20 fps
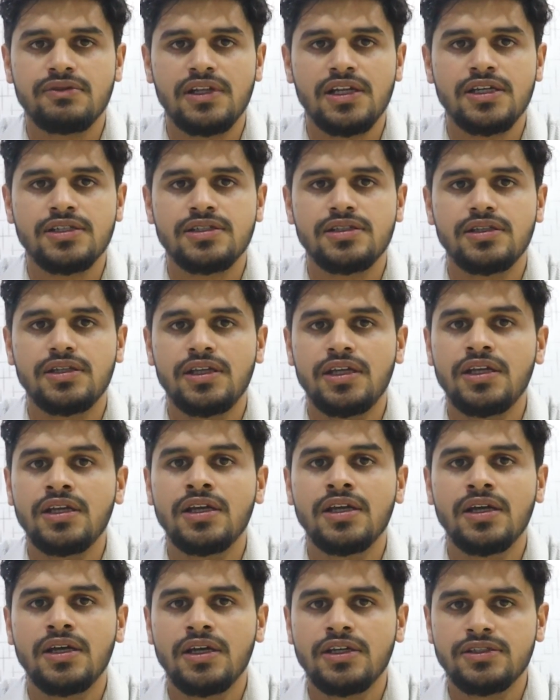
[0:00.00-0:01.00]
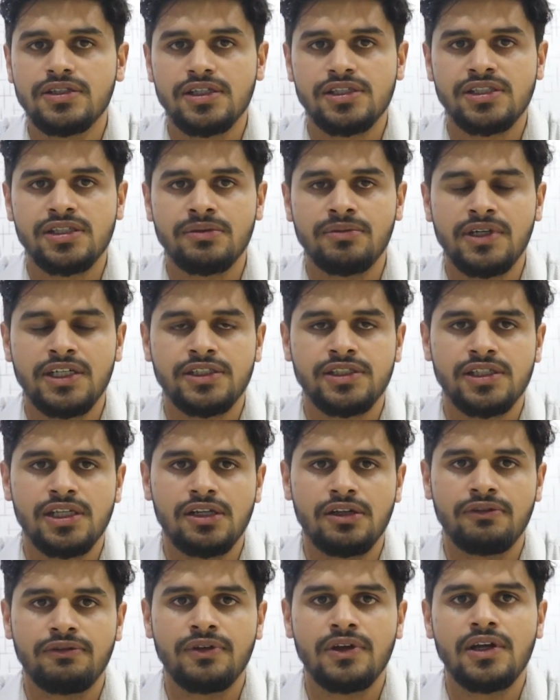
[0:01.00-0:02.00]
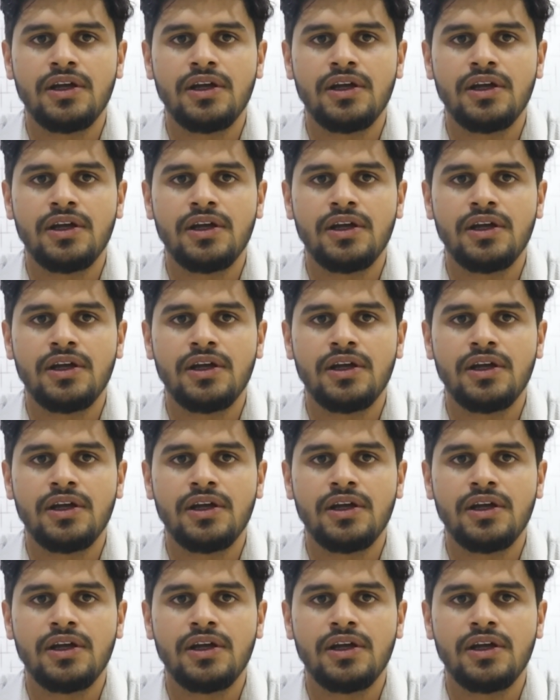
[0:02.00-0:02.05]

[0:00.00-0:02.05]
well as the system itself.